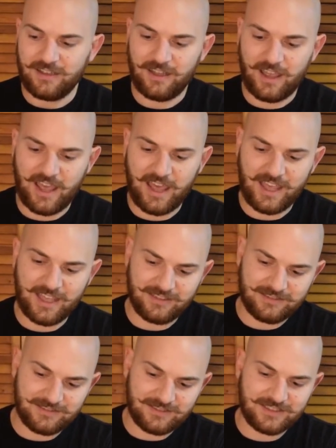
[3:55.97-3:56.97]
a
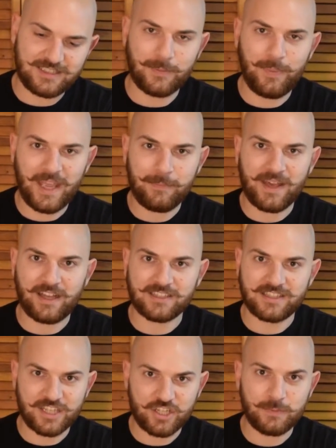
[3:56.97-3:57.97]
debate ballots.
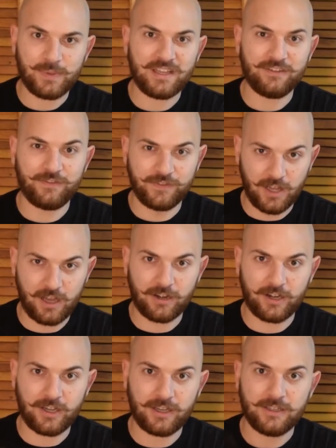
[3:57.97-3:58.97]
They should be in
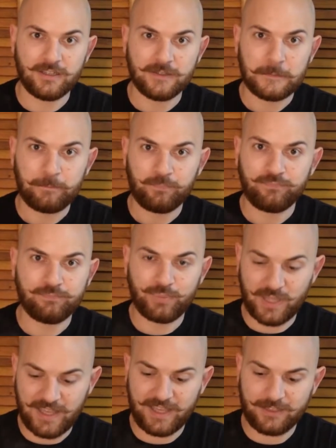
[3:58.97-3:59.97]
Florida
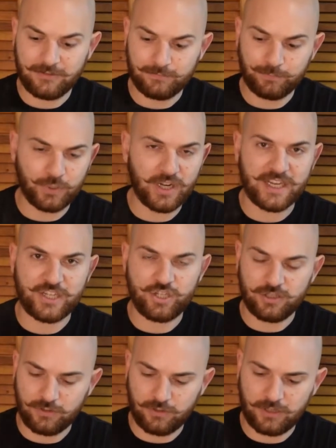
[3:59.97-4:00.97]
playing
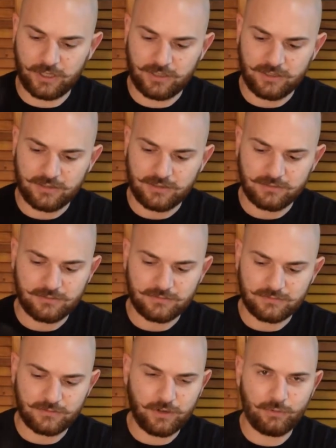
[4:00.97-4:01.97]
bridge or
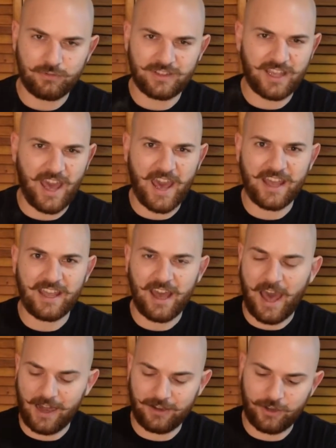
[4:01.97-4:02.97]
croquet.
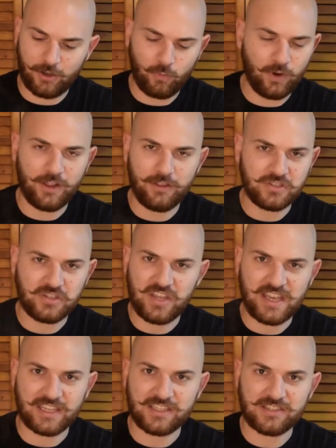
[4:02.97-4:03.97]
I don't know. One of
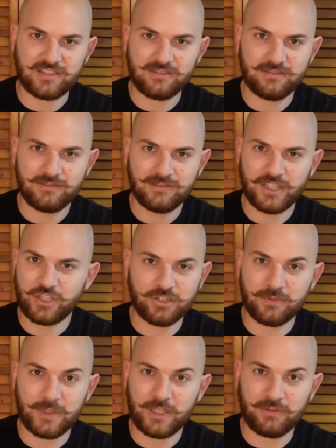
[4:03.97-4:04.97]
things. They
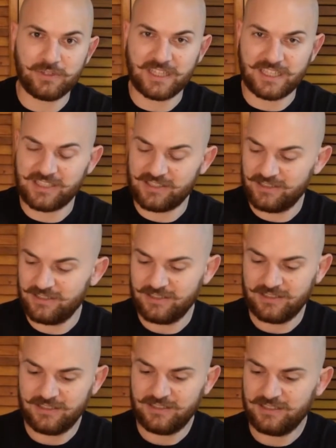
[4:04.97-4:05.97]
shouldn't be doing this.
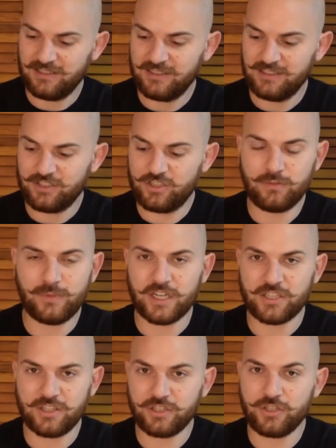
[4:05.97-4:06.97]
It's too
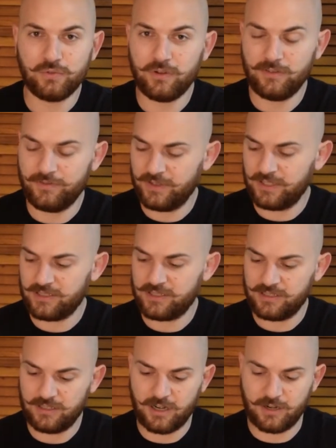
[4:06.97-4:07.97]
much. They're too old for
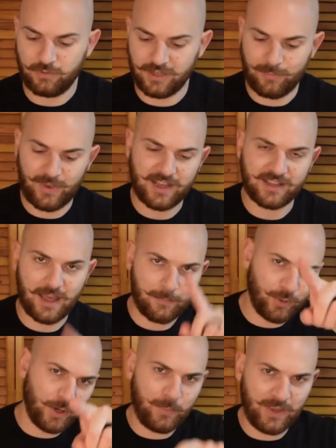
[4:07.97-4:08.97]
this. Alright, we'll get back to that.
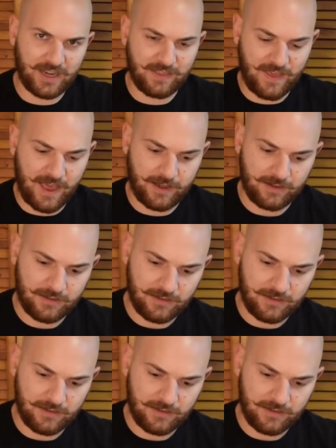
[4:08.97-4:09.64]
Put a pin in that.